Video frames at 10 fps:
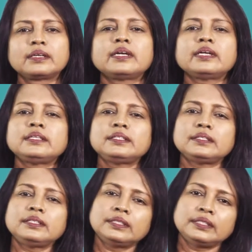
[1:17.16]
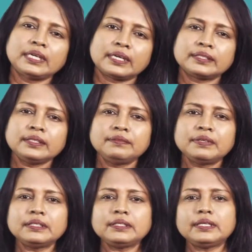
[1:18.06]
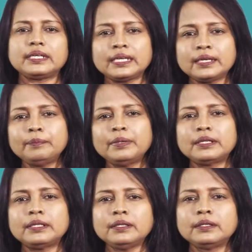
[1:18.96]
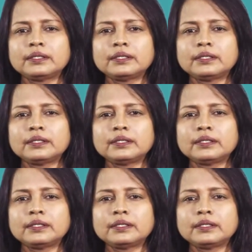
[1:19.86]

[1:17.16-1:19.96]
And in the other one, able,